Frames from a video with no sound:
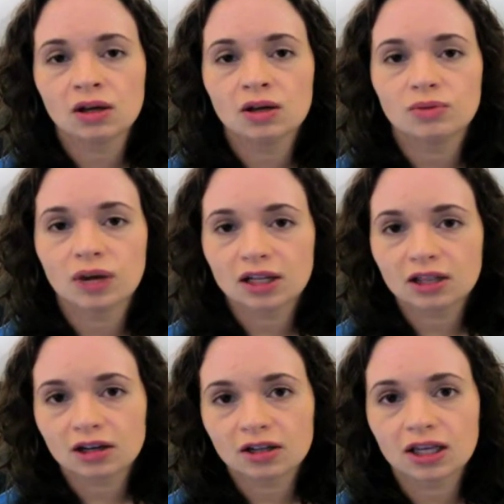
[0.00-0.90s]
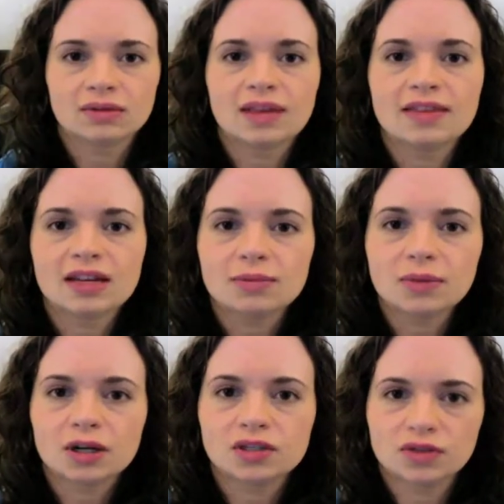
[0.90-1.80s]
regularly. And then in
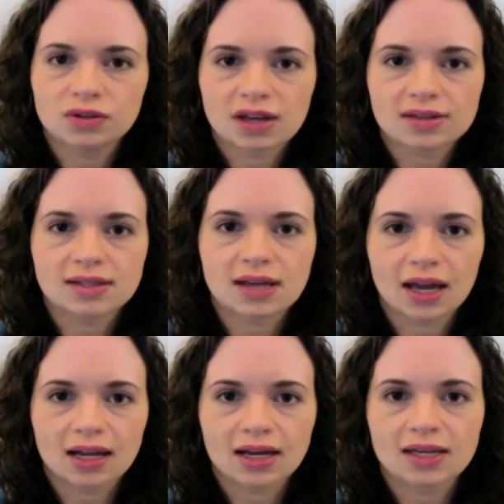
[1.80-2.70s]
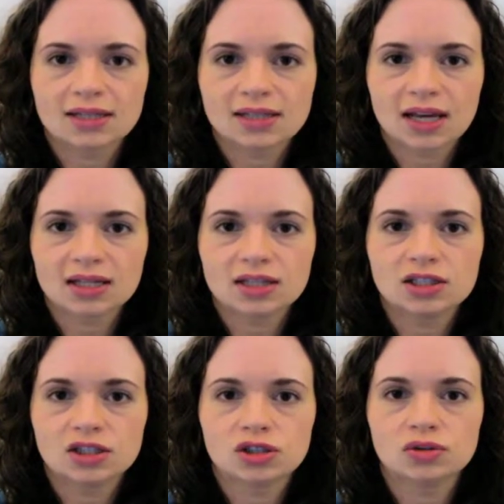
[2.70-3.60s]
March of 2009, I decided
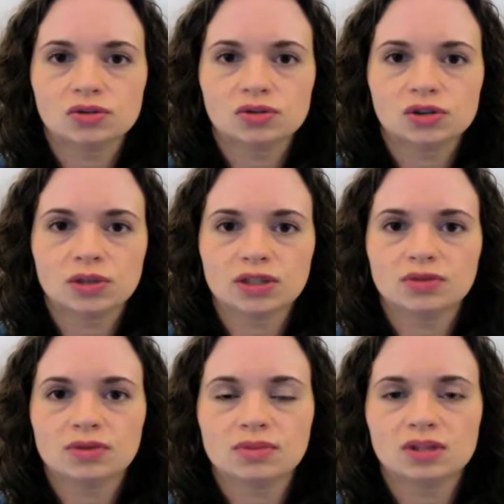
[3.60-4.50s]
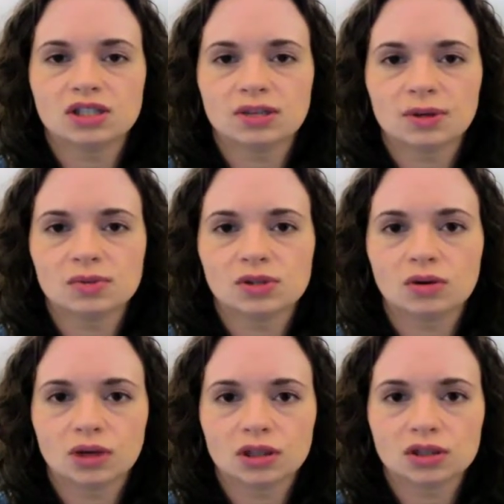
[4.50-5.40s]
to switch from the gym I was
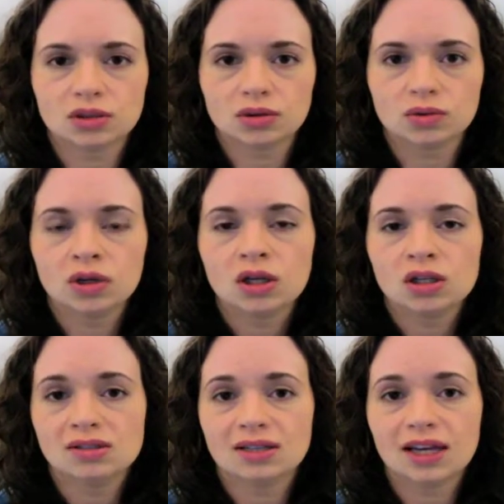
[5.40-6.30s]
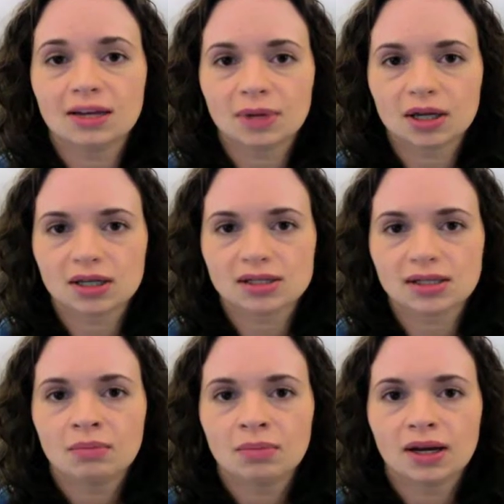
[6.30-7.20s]
going to
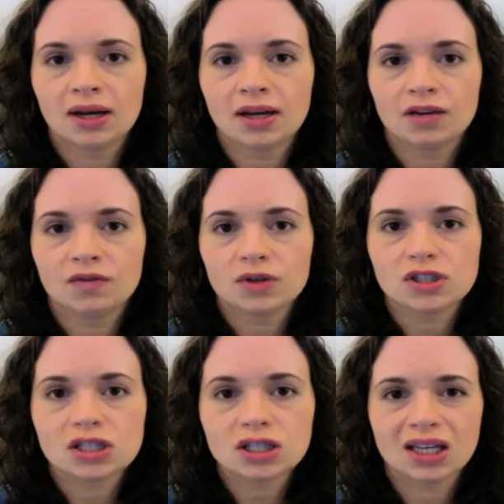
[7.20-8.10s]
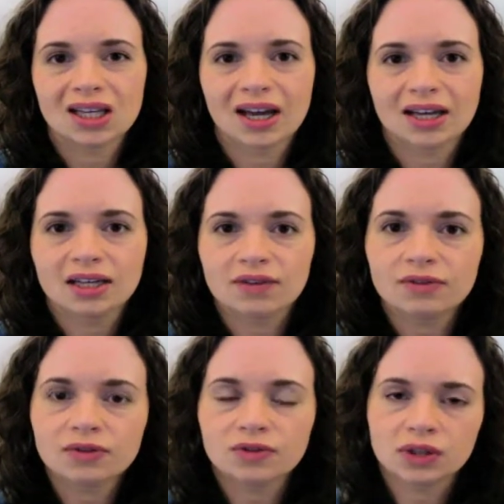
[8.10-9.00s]
kickboxing. But unfortunately, I
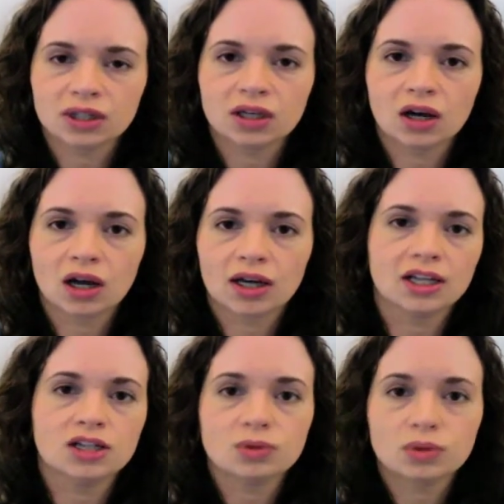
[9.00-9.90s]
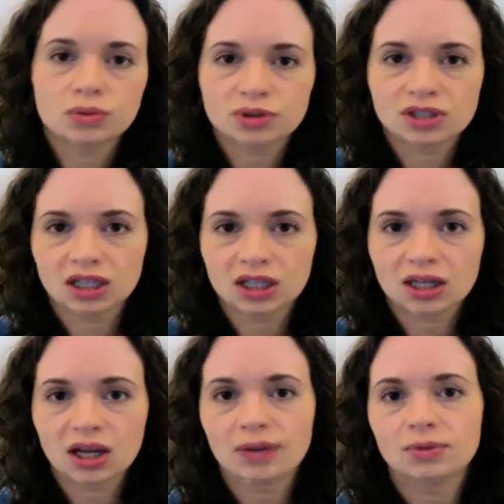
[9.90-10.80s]
never fully got into a
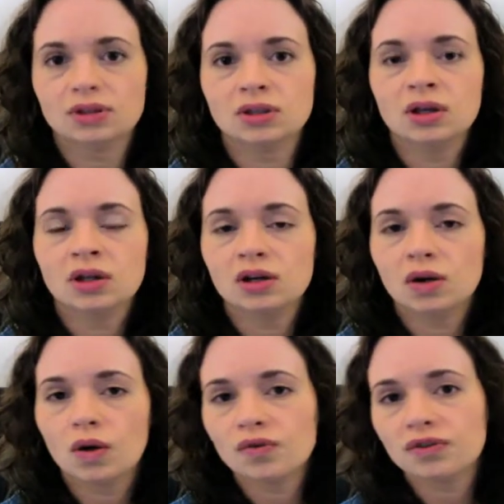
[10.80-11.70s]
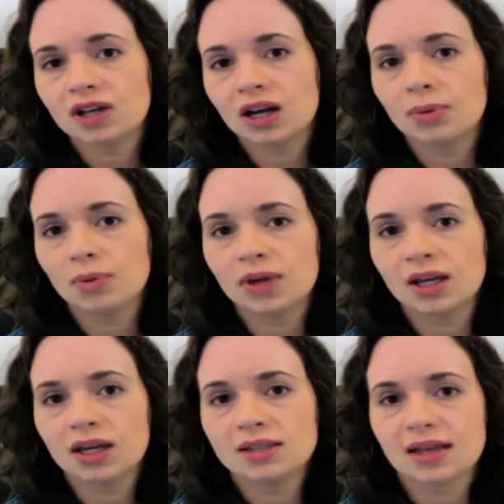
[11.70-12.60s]
routine. I would go for a couple
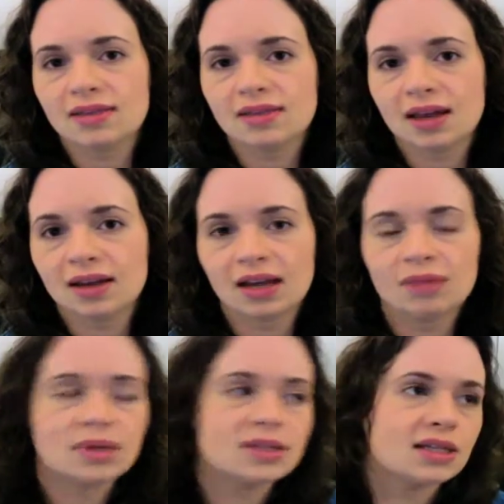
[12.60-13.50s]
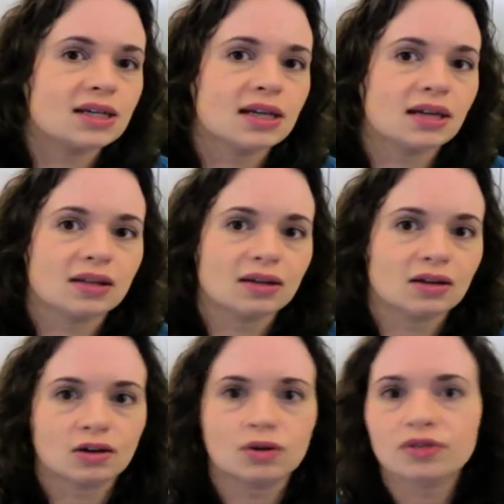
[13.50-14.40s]
weeks and then get busy and then
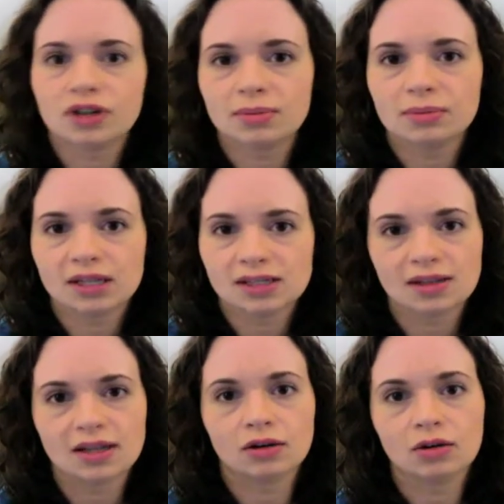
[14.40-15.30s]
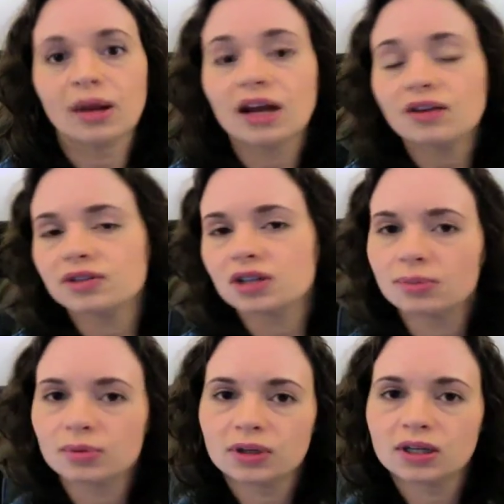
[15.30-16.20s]
not go for a couple months and then go back for a
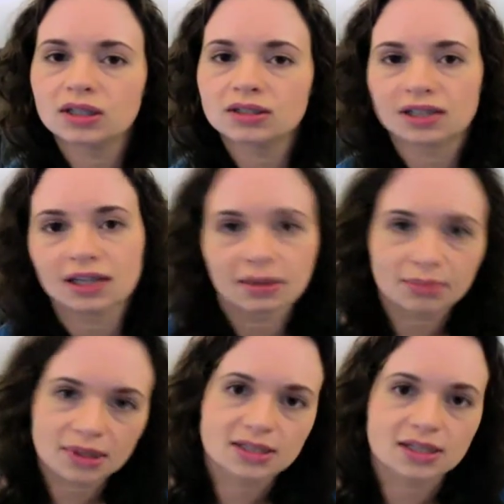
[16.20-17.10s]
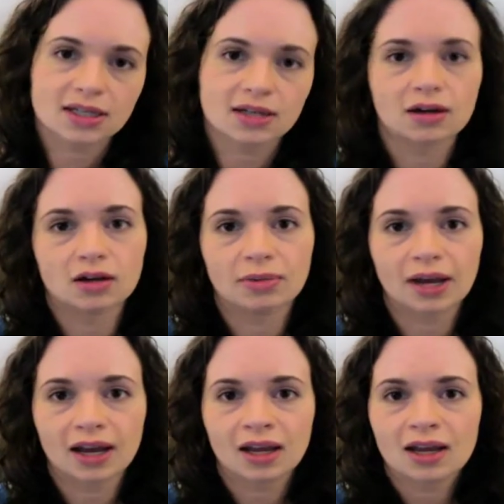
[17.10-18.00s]
couple weeks and then get busy and not go
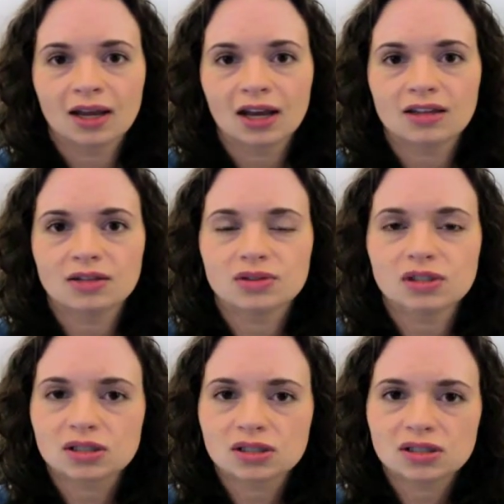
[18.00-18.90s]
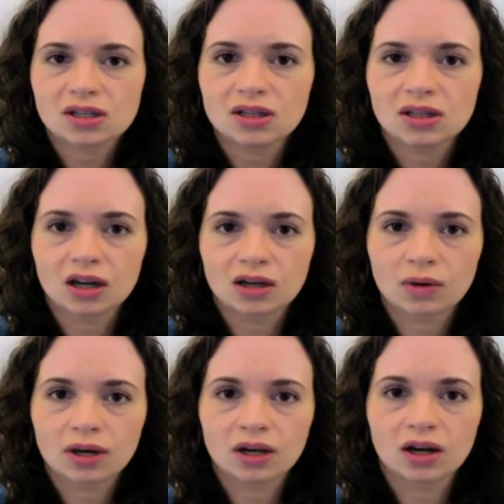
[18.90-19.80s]
back. And there was just a lot
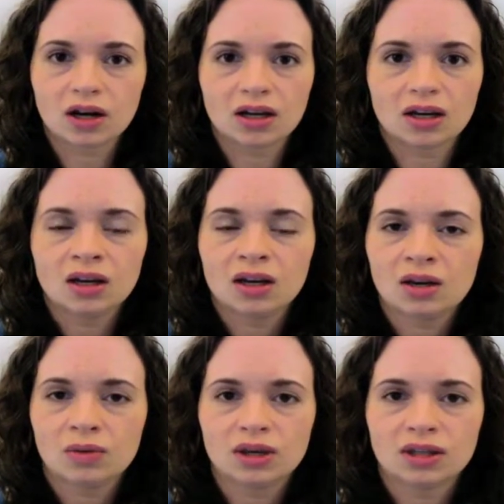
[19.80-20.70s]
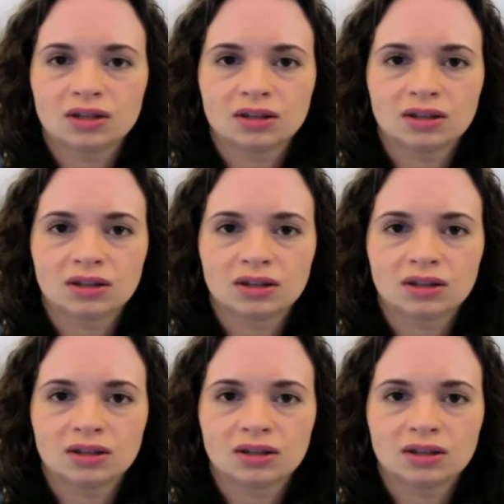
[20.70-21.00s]
going on with